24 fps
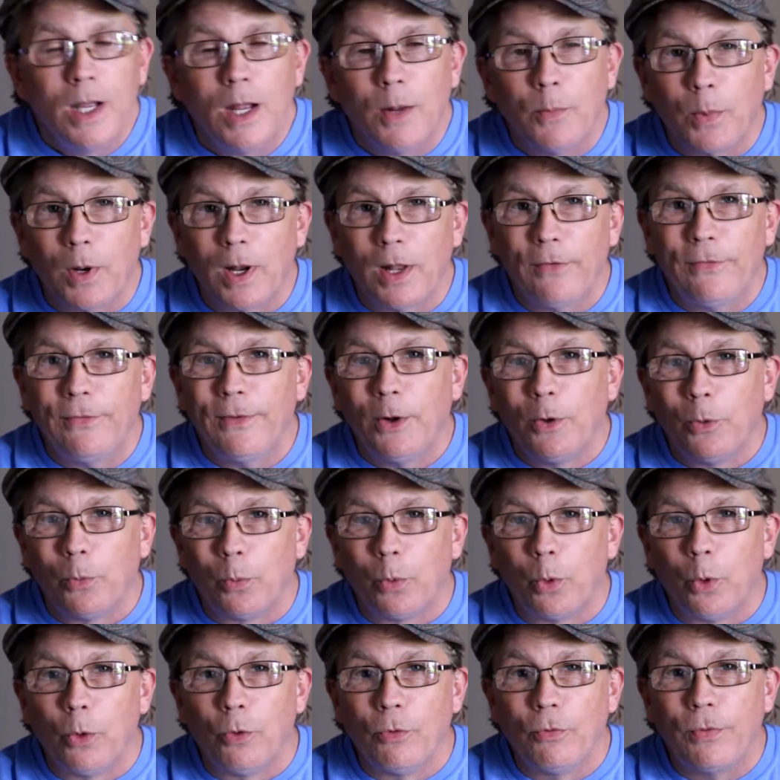and when I say
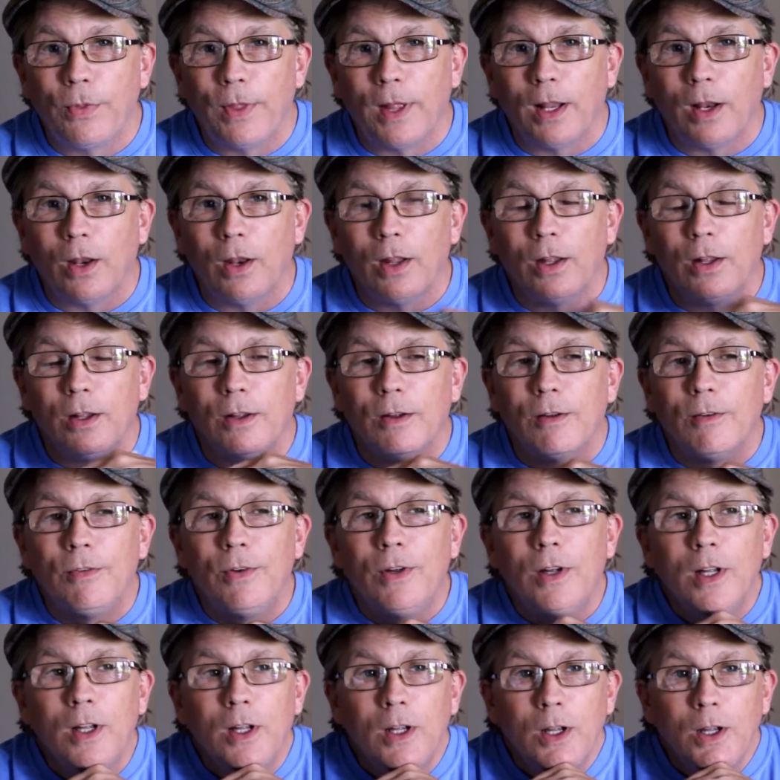roof, they
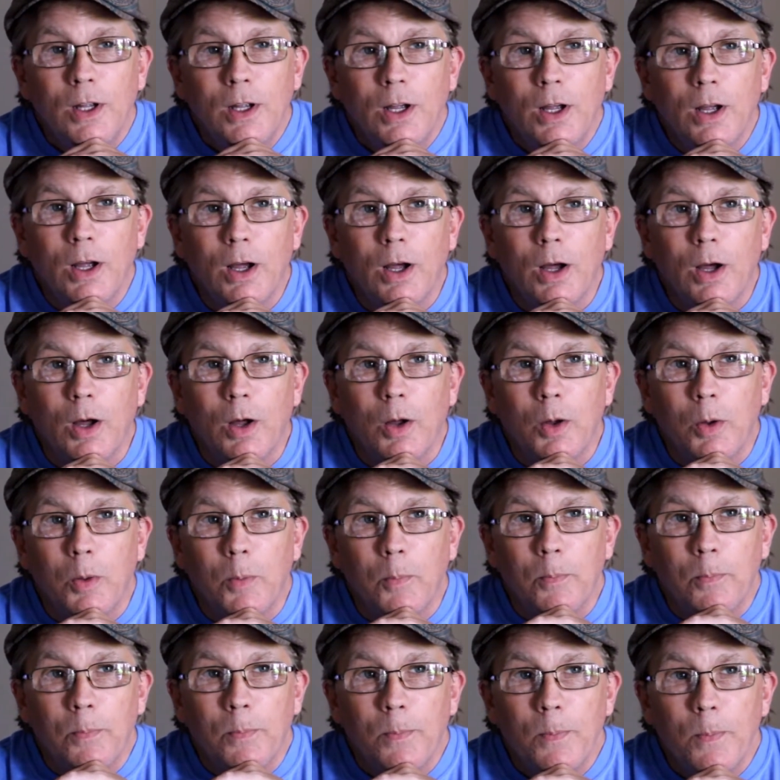live
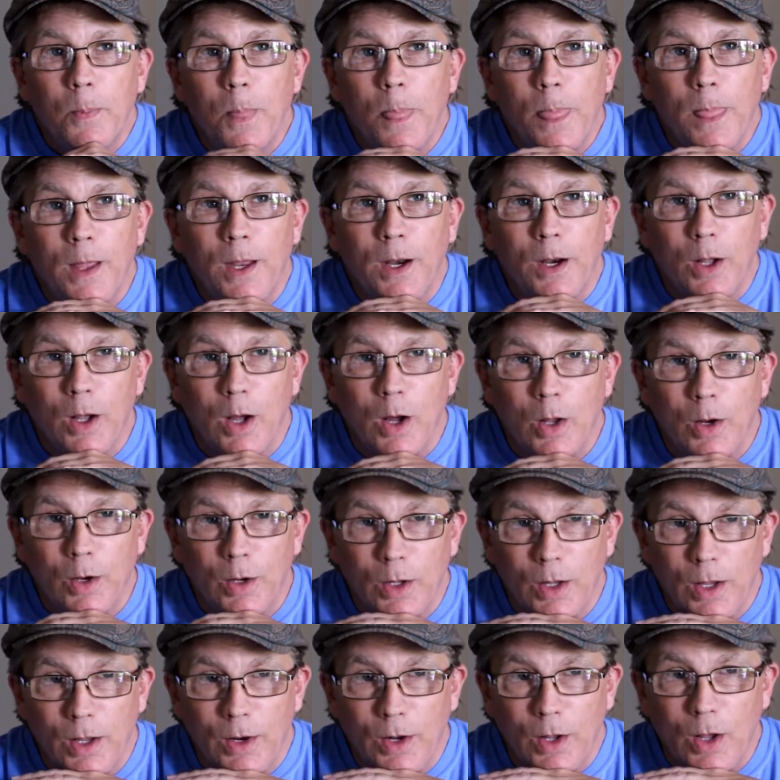in
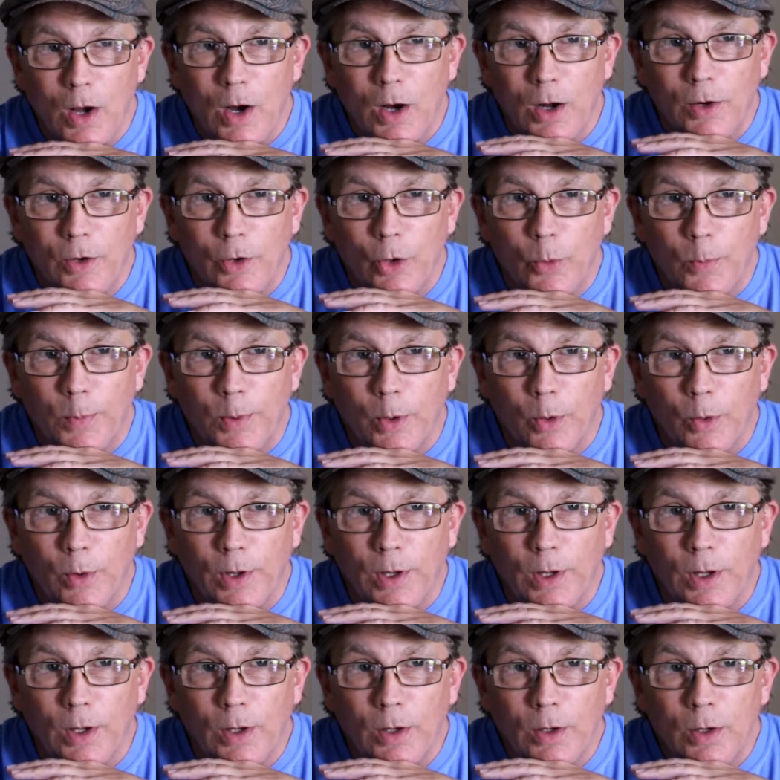a condo
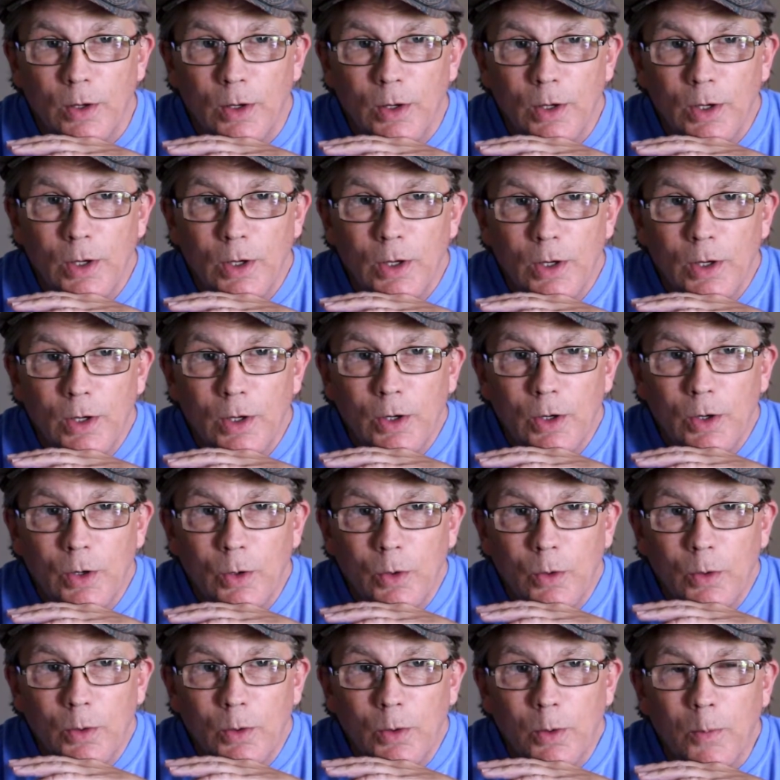building.
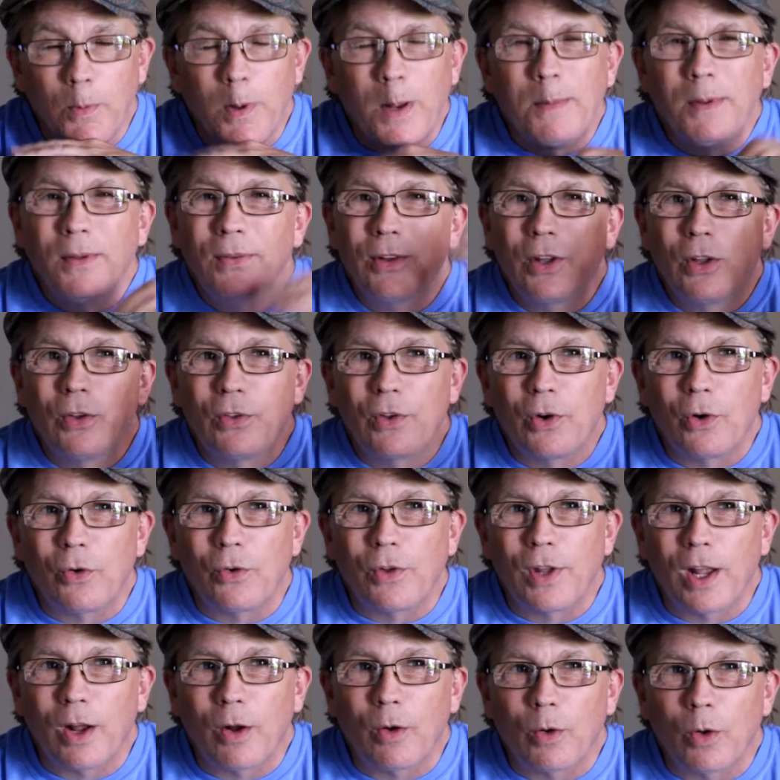Maybe it's
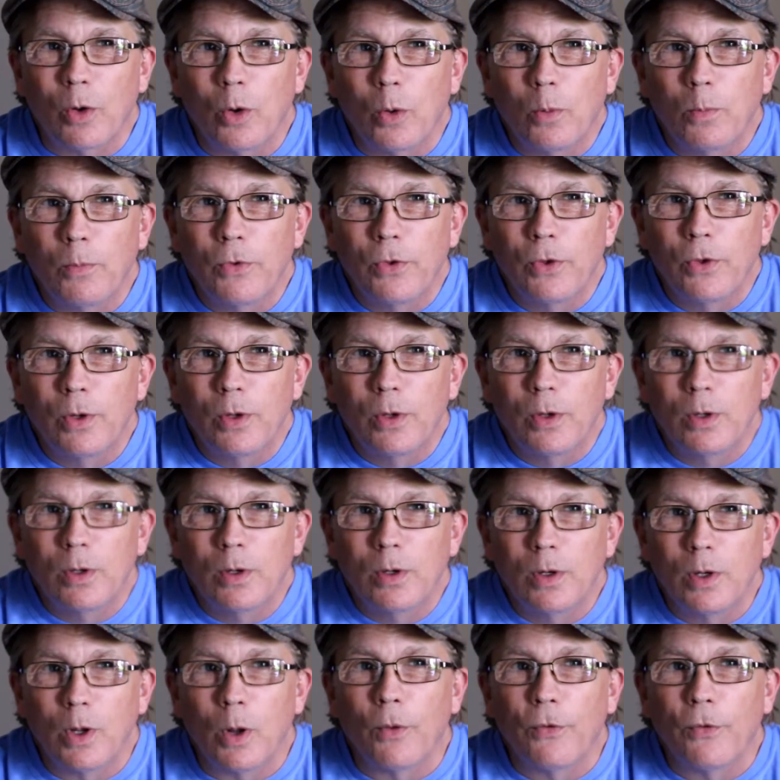considered townhomes.
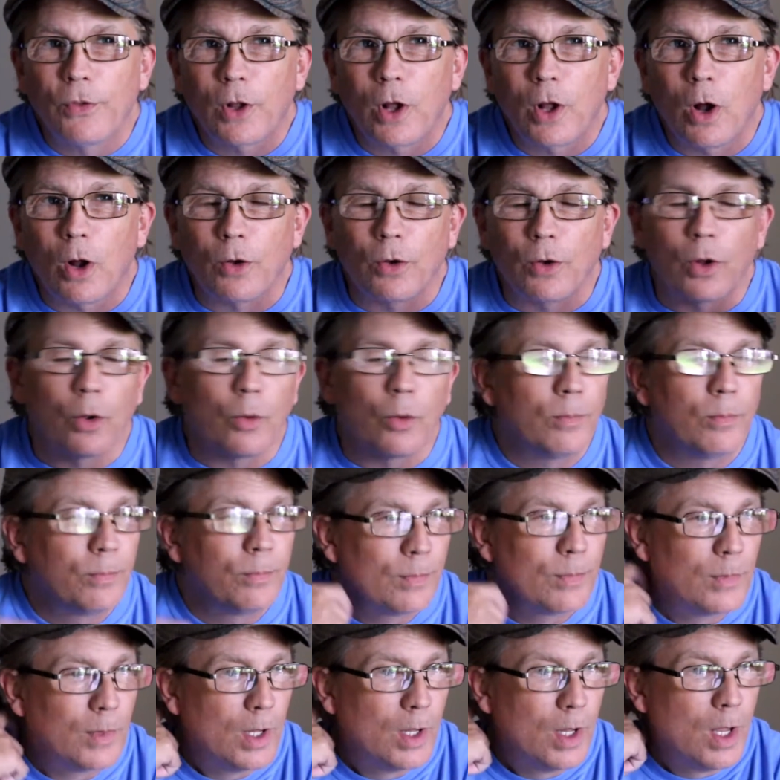No, it's a condo.
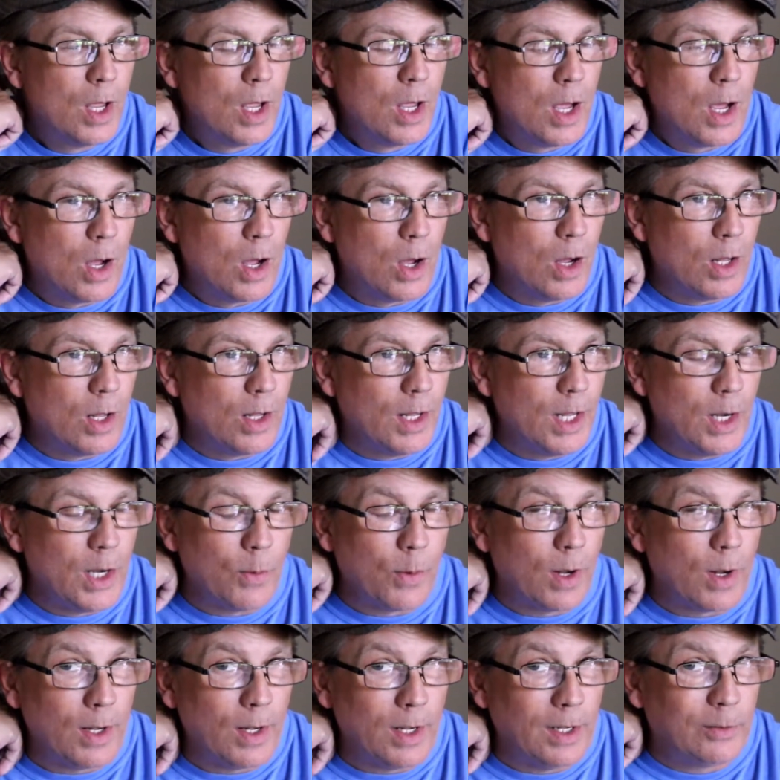
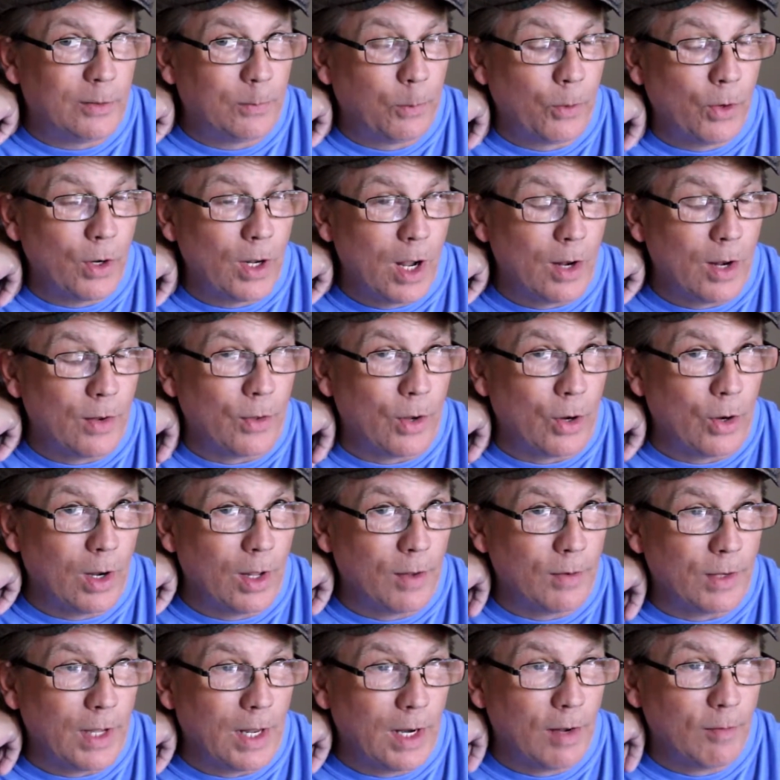Anyway, it's pretty. They
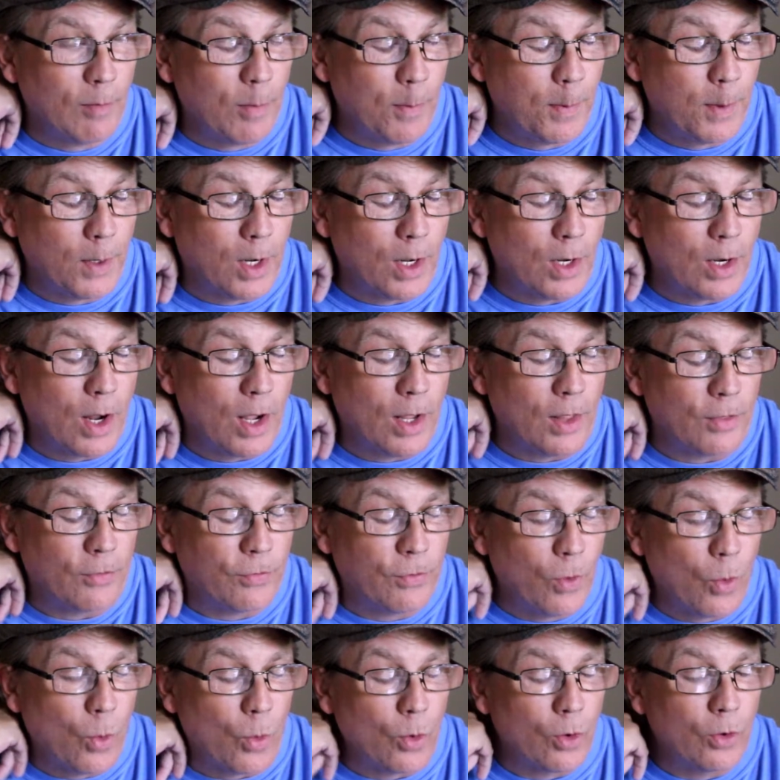live up on the 9th
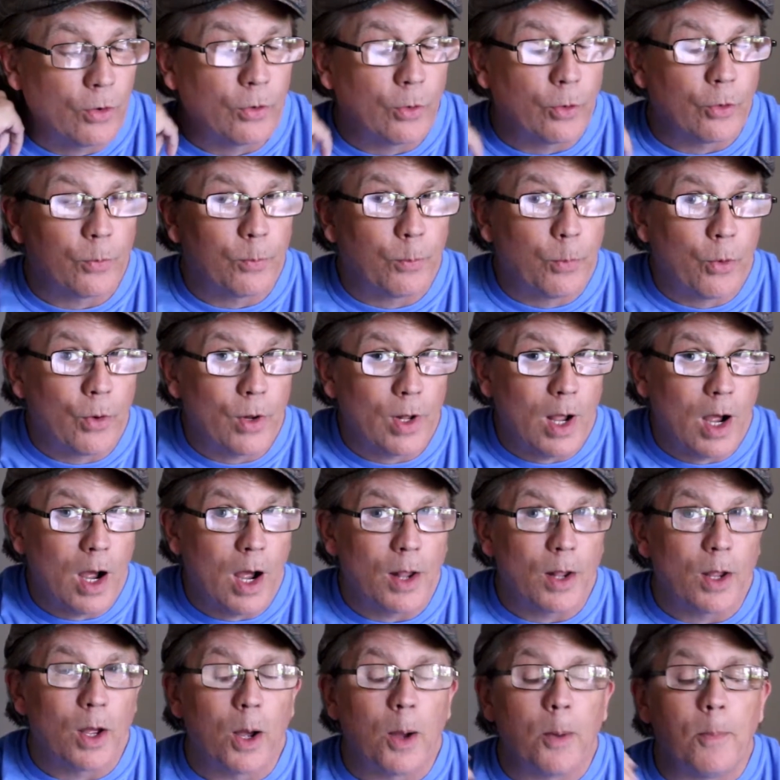floor, so it's pretty
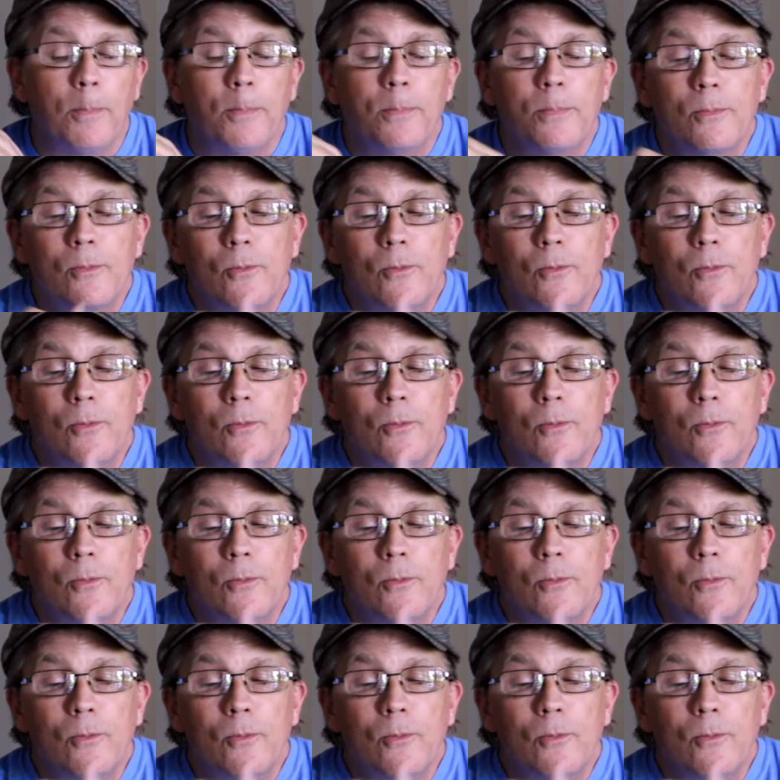high up.